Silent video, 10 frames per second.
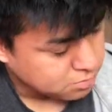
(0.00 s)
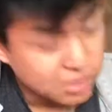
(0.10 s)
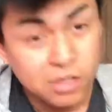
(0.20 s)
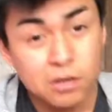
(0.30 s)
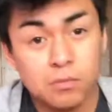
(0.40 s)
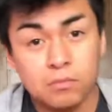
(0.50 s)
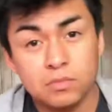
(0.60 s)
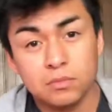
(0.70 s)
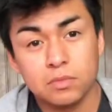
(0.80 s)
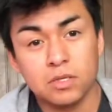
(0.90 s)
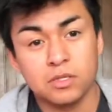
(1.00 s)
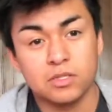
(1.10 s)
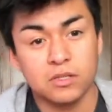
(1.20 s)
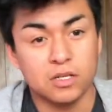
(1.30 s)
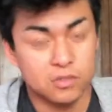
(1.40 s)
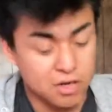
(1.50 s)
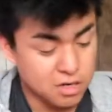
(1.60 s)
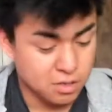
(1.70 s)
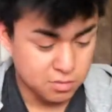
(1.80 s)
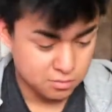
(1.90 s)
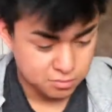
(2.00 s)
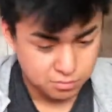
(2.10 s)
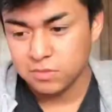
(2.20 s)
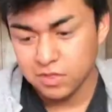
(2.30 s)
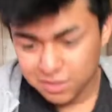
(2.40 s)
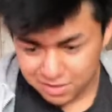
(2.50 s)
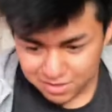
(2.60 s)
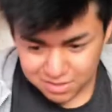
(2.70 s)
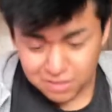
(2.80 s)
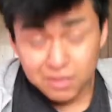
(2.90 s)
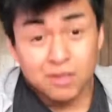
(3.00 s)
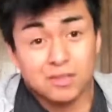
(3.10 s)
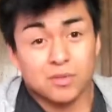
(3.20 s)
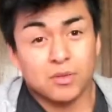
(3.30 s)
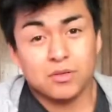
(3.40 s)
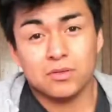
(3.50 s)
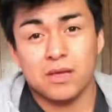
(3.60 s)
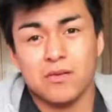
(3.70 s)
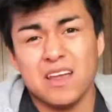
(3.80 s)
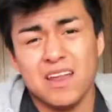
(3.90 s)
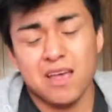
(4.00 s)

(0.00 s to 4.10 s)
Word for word: And I'm gonna stretch right now. So better do that right